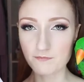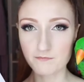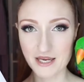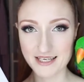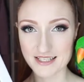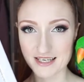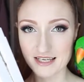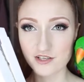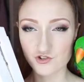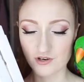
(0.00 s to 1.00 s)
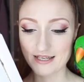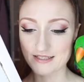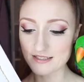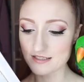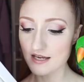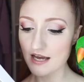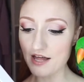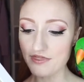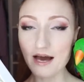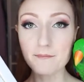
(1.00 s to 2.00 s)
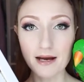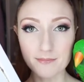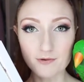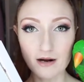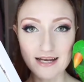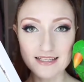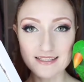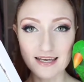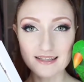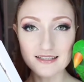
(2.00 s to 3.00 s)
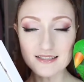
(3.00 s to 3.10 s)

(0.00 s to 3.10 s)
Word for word: beating in transit, and that might be why it's like